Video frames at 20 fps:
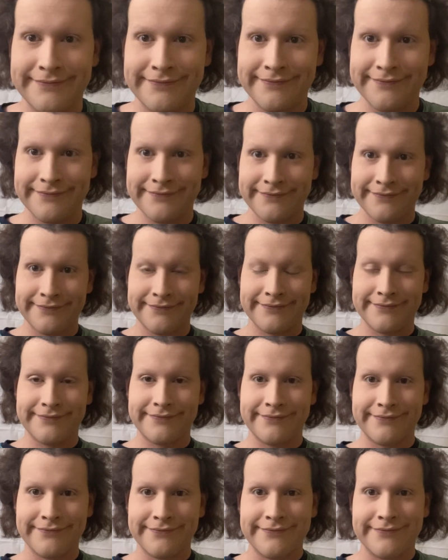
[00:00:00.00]

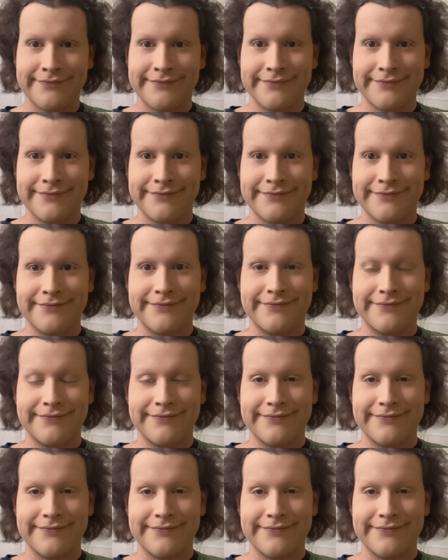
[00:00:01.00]
(silence)